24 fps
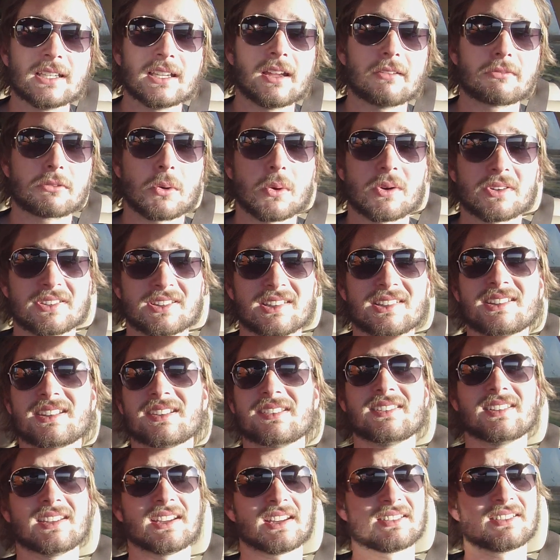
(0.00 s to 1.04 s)
Of course, this
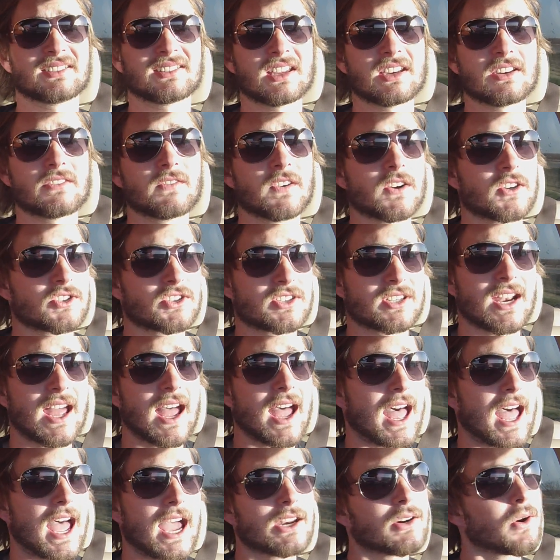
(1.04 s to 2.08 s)
is the extended version.
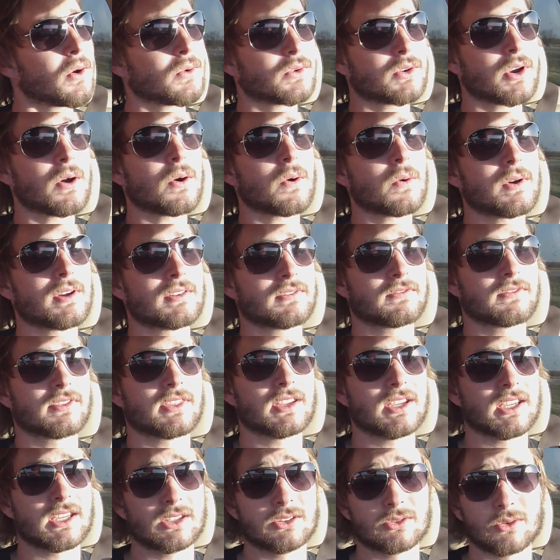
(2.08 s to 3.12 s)
I don't know if
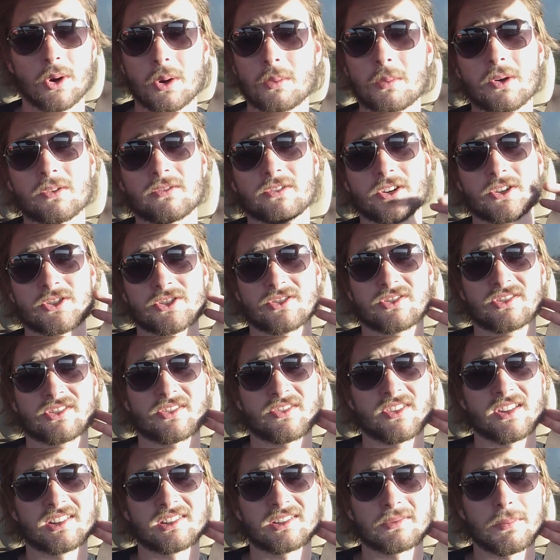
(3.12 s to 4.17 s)
the normal versions are
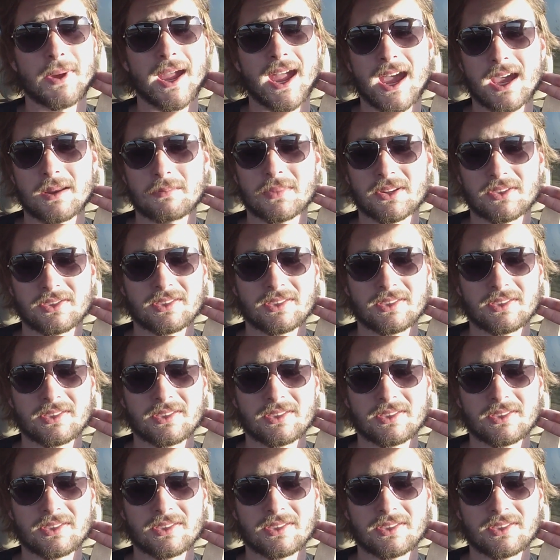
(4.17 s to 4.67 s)
this bad,